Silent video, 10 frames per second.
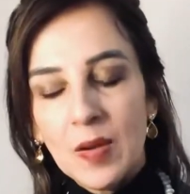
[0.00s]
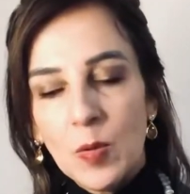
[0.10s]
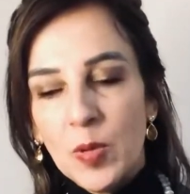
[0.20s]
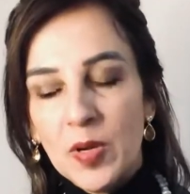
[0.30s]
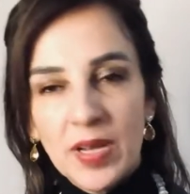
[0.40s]

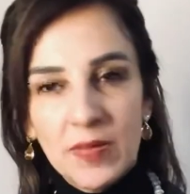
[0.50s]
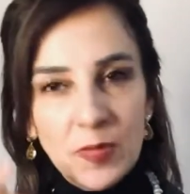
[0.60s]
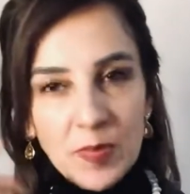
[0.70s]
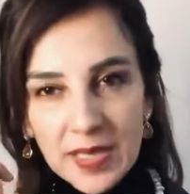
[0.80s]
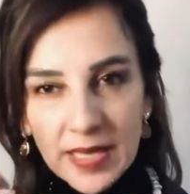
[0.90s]
We don't have to
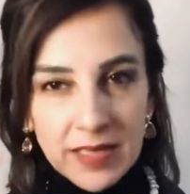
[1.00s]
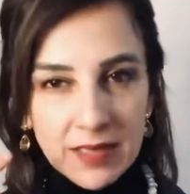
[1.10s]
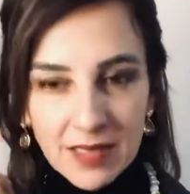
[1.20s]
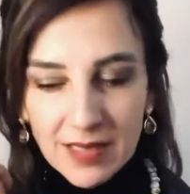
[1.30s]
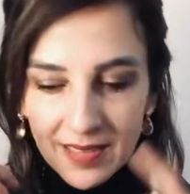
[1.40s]
be like,
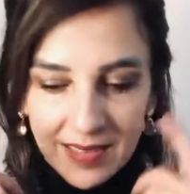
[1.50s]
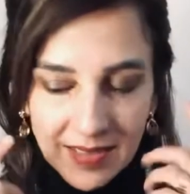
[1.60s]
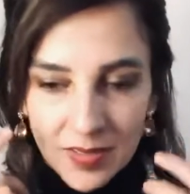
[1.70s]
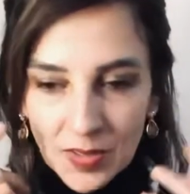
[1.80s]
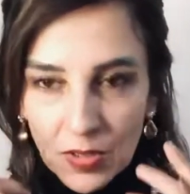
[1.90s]

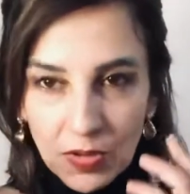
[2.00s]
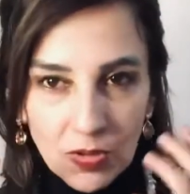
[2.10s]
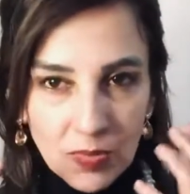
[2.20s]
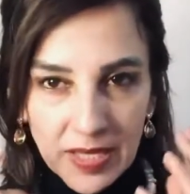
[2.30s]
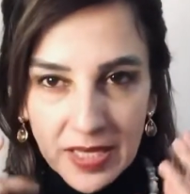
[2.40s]

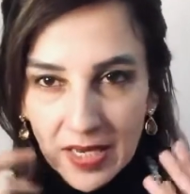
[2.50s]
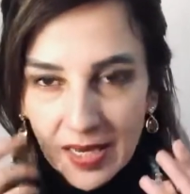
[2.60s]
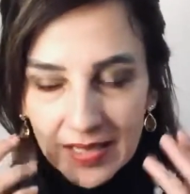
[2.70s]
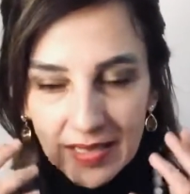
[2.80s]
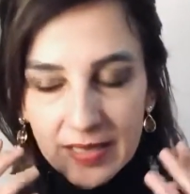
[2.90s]
oh my
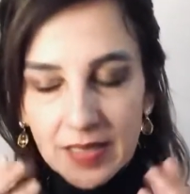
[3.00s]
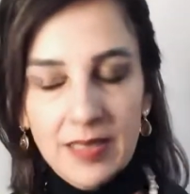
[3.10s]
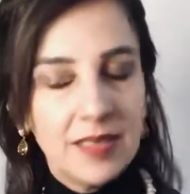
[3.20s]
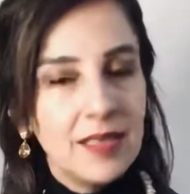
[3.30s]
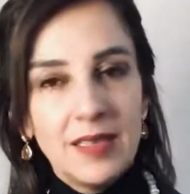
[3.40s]
God, like,
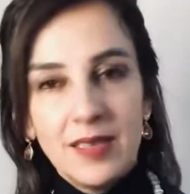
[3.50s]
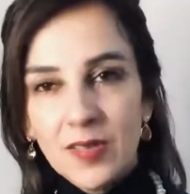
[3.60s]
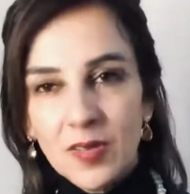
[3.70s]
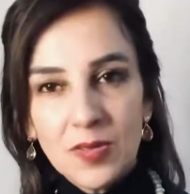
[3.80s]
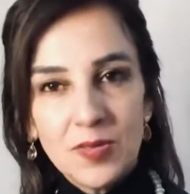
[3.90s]

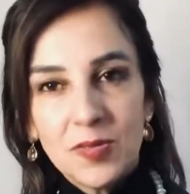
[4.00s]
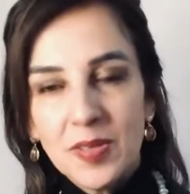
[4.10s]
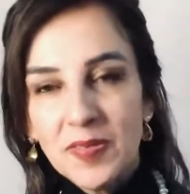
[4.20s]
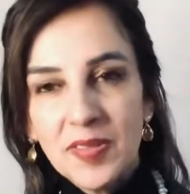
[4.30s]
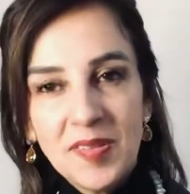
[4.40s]
no, we
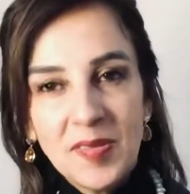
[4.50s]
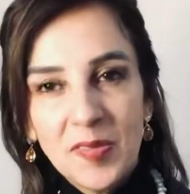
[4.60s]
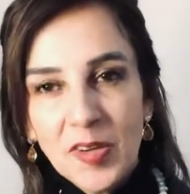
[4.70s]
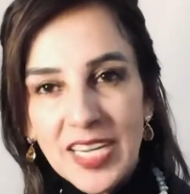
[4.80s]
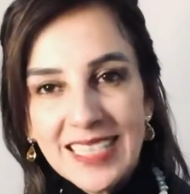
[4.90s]
feel
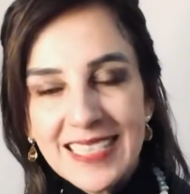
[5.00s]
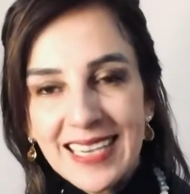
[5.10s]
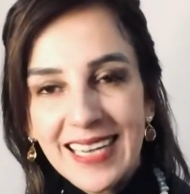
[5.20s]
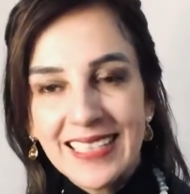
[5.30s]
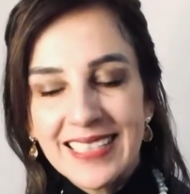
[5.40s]
free
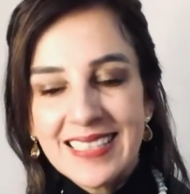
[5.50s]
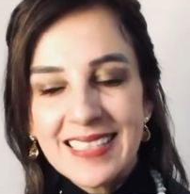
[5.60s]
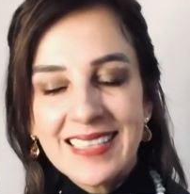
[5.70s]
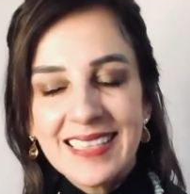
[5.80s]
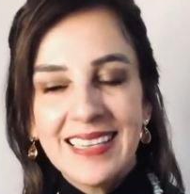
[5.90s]
inside.
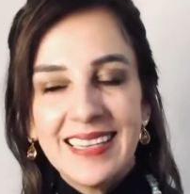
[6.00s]
It's